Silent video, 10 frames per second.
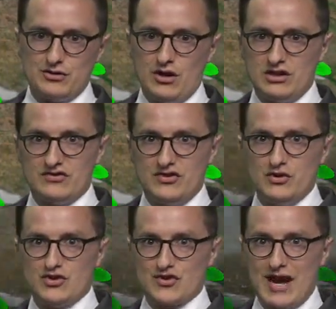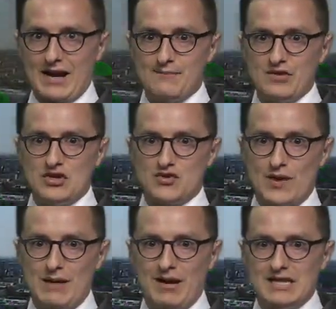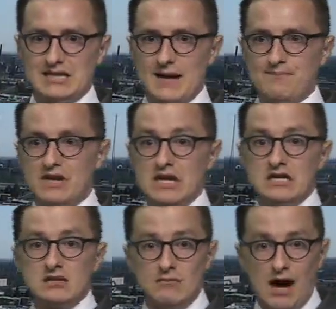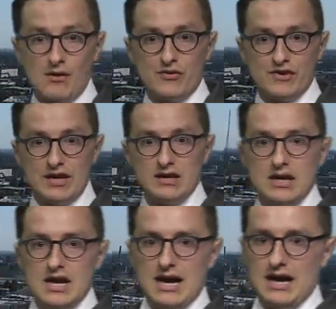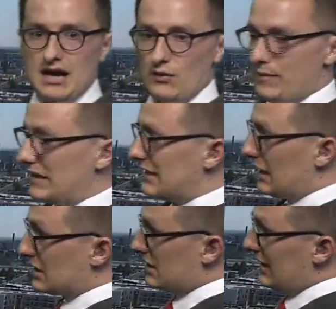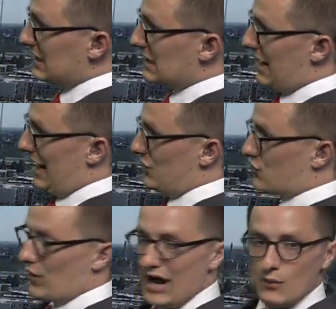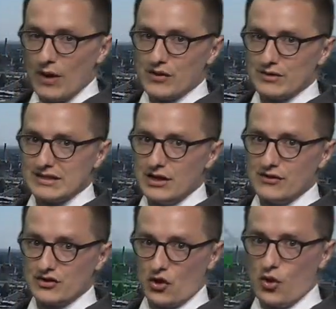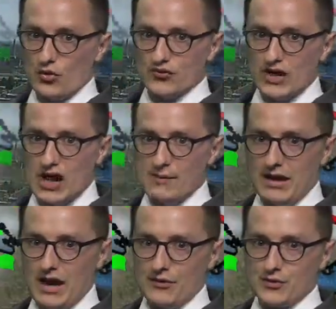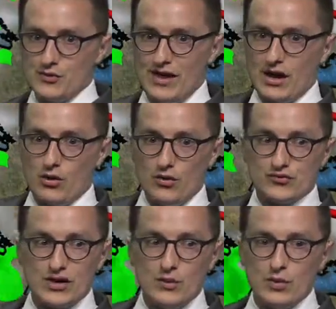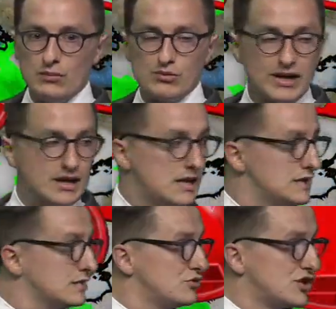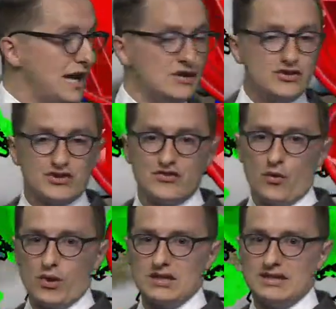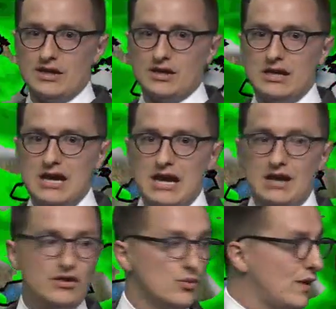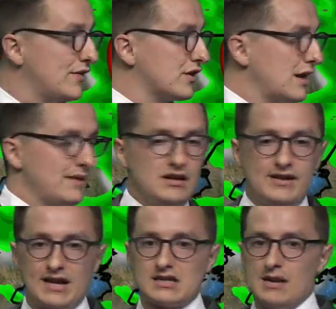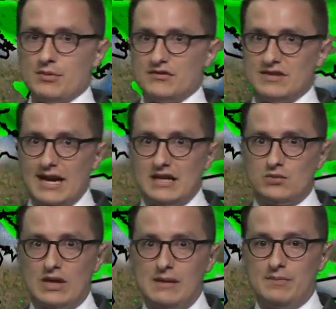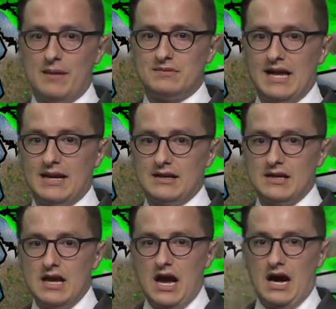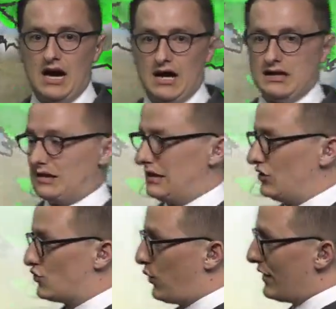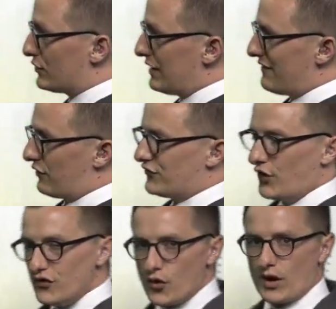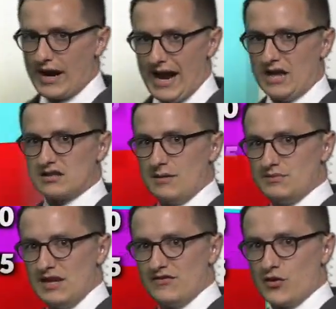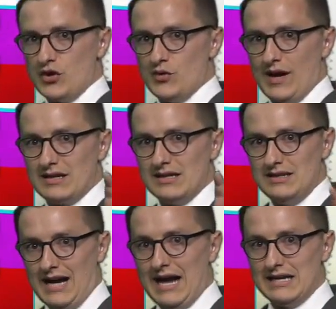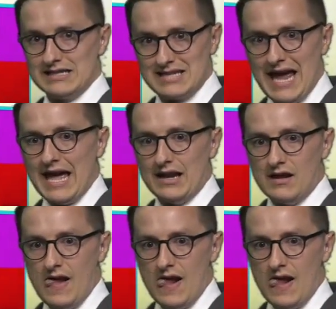Notice future track dry by 10. Tomorrow then, We'll be seeing a sunny sky. Dry weather is here. There's a cold front coming on through. That cold front will bring some changes for us here. With the weather coming into the next couple of days, we'll keep you updated on the weather. Have a full forecast update for you at 9 and 10.